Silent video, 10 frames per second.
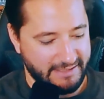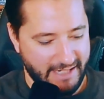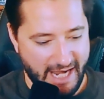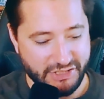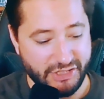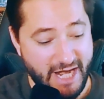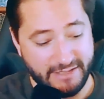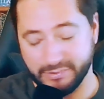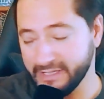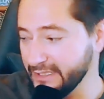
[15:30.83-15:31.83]
I tried to
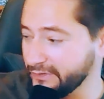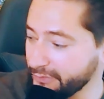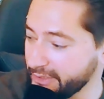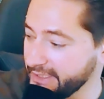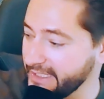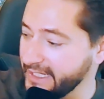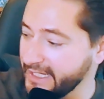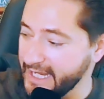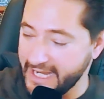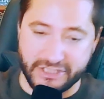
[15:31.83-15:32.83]
play through it,
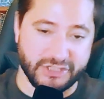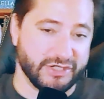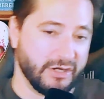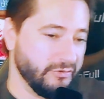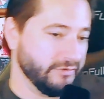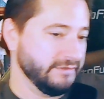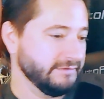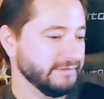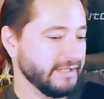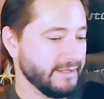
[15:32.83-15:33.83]
and I struggled.
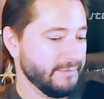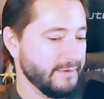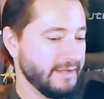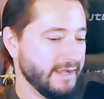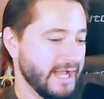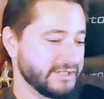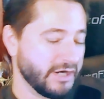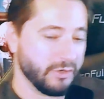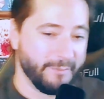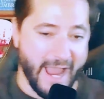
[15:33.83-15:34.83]
I
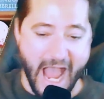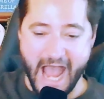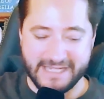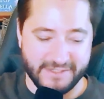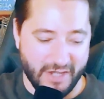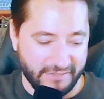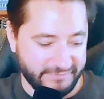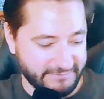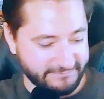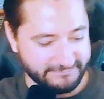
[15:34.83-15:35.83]
struggled my ass
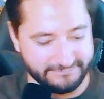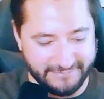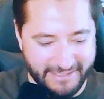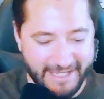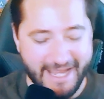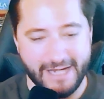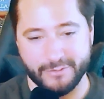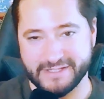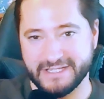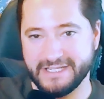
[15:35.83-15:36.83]
off. And it
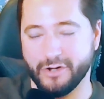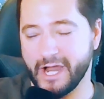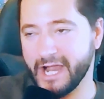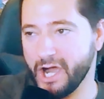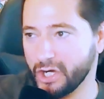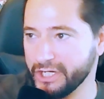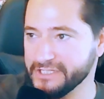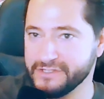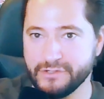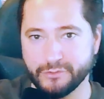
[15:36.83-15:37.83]
wasn't until I got
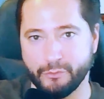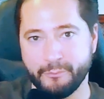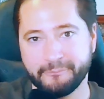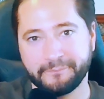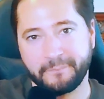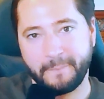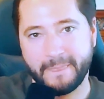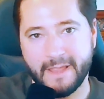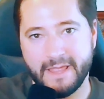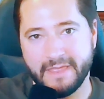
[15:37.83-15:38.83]
RE2
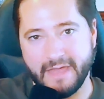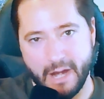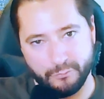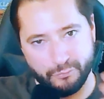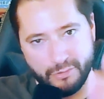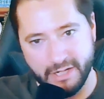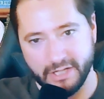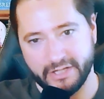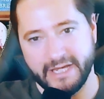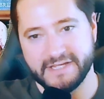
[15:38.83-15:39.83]
that I
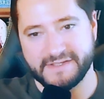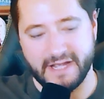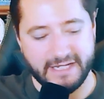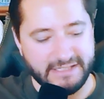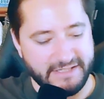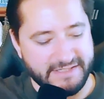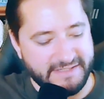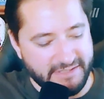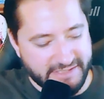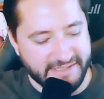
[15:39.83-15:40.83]
really sunk into the
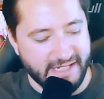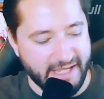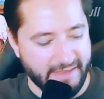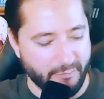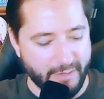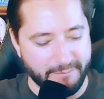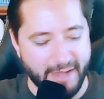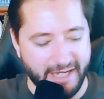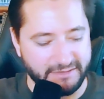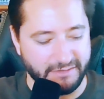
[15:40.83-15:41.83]
series, and I then went
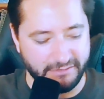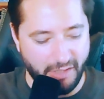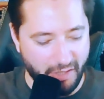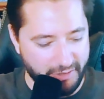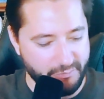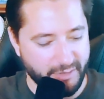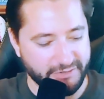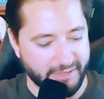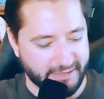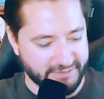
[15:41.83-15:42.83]
back to RE1
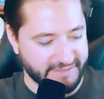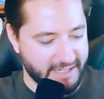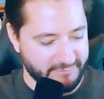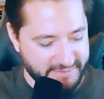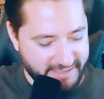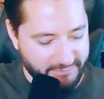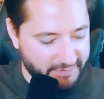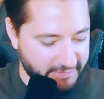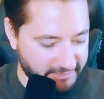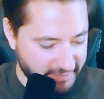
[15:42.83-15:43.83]
Director's Cut and was able
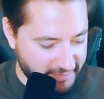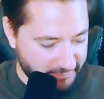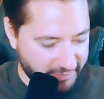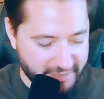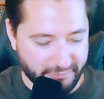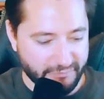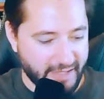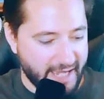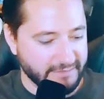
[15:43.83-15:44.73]
to play through that.